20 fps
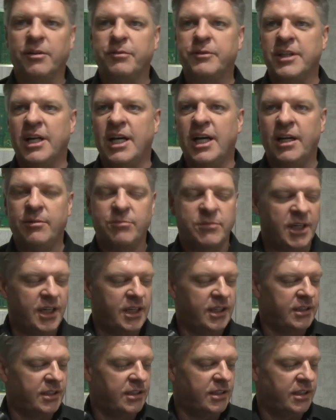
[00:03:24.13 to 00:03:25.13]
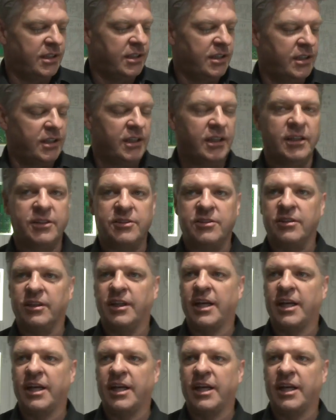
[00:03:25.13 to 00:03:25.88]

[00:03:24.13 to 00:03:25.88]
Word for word: of time and uh, it